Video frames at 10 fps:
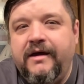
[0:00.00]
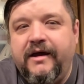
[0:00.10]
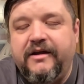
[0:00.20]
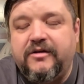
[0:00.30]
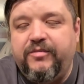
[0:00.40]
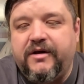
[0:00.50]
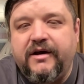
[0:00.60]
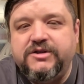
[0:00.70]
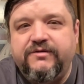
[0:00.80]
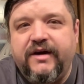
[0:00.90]
It's
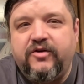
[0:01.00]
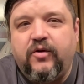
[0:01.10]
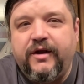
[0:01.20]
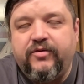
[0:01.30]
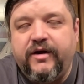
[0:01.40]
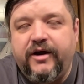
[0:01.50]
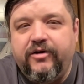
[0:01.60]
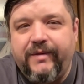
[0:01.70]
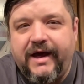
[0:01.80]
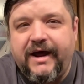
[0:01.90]
because you've got
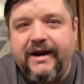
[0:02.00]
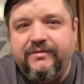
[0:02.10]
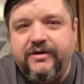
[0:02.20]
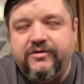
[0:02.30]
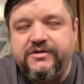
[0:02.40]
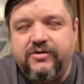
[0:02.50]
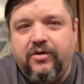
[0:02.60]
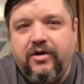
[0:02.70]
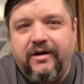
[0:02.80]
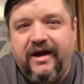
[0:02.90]
2,300 bad items in your
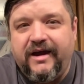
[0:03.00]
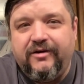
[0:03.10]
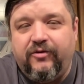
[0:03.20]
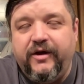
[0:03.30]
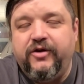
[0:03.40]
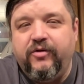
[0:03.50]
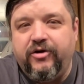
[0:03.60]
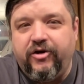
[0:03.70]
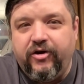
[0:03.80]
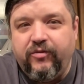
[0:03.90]
store and only
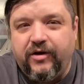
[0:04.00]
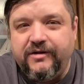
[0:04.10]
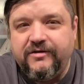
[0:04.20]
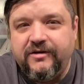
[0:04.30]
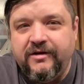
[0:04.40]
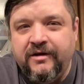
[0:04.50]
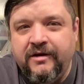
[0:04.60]
200 good ones.